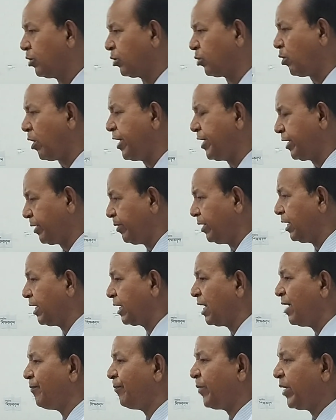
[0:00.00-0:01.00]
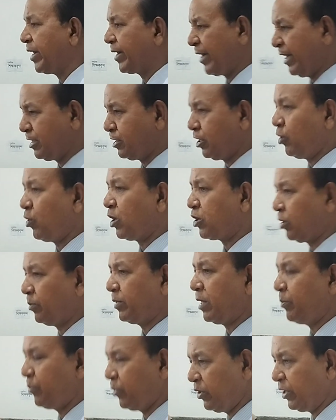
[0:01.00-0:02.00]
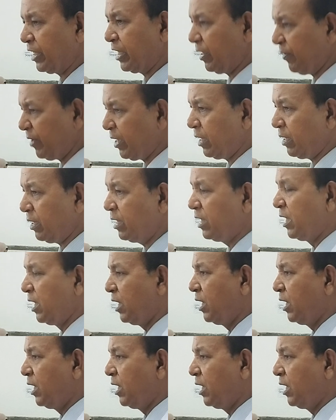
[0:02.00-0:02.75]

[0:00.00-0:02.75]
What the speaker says: 20 milligram per kg of the body given.